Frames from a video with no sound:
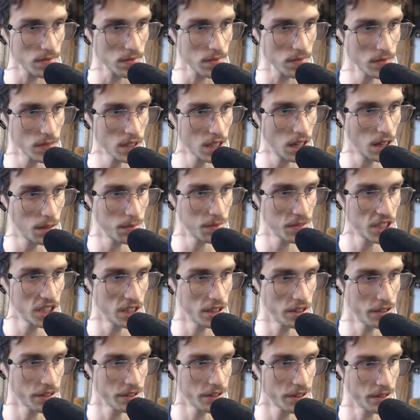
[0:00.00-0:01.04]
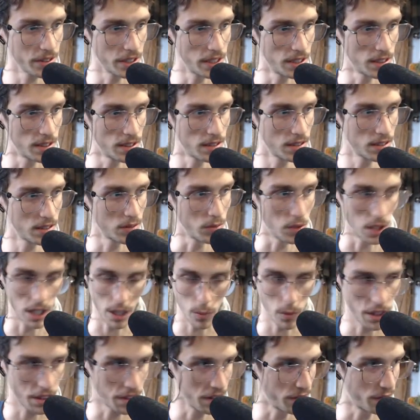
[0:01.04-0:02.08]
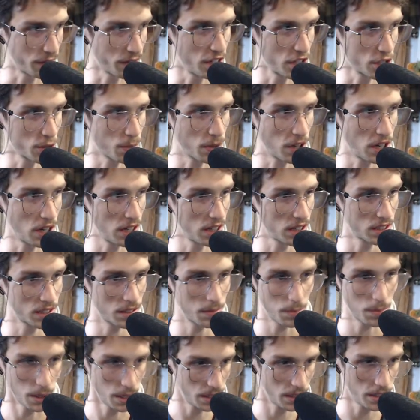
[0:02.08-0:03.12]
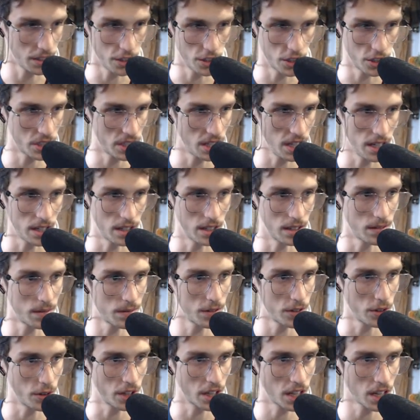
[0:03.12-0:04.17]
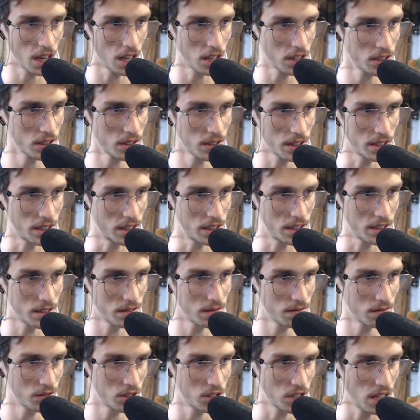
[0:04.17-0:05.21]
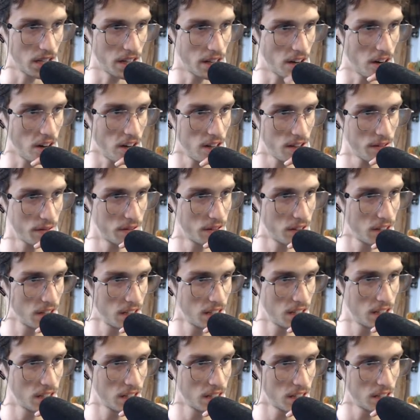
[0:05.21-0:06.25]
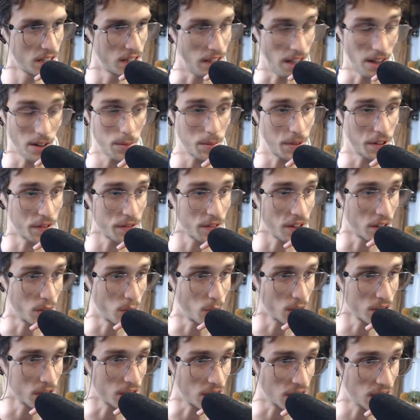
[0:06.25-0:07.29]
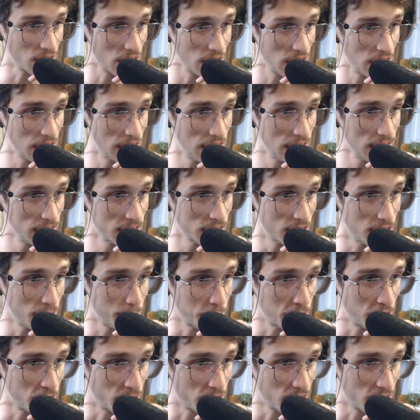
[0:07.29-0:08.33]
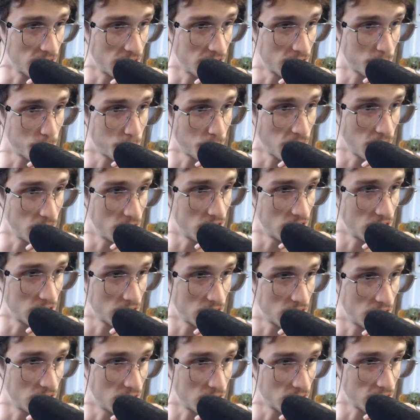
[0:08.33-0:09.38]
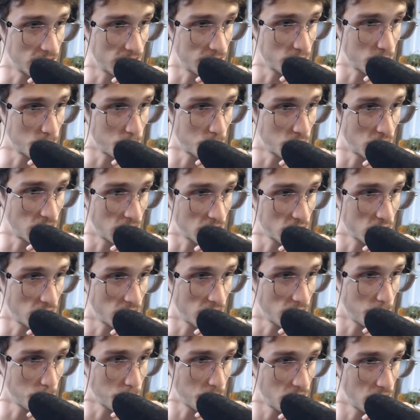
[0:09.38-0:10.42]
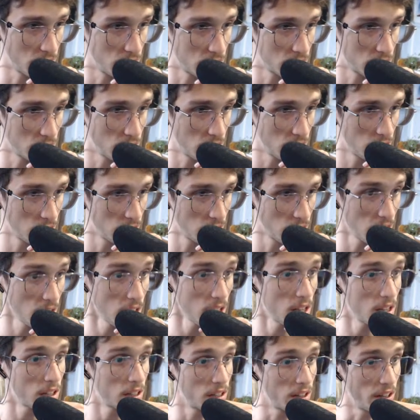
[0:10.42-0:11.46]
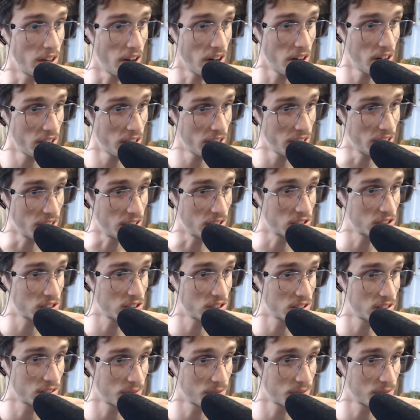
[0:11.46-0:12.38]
come to you and like with a finished product, but you just need to do the color and then send it off? That would be fun work. Got my own clients' projects and I also have some production companies. Nice.